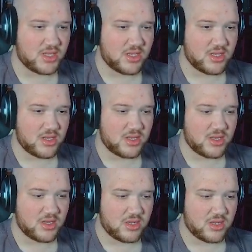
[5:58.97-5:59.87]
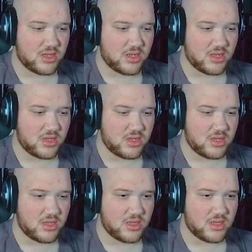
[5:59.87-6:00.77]

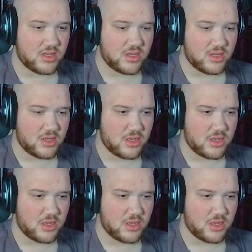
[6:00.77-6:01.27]
(no one is talking)